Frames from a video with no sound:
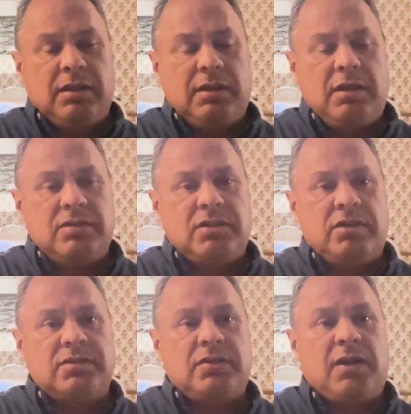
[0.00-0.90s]
there's
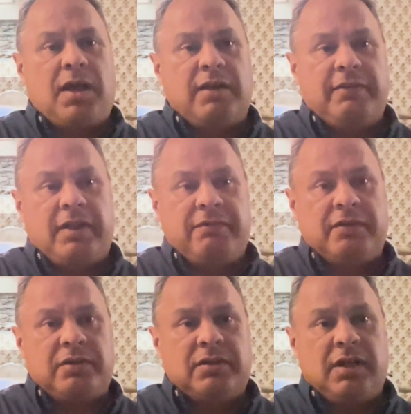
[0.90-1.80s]
also a lot of
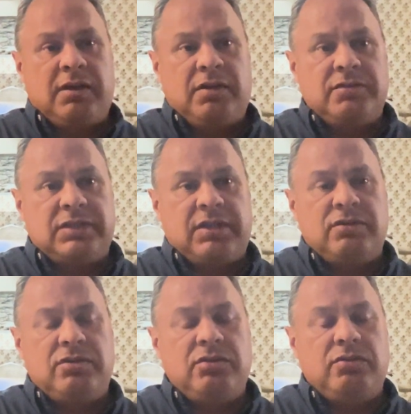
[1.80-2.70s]
effort that goes
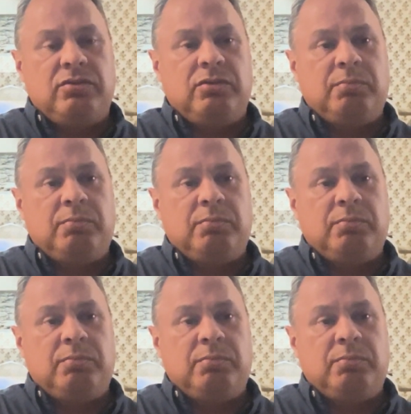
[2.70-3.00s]
into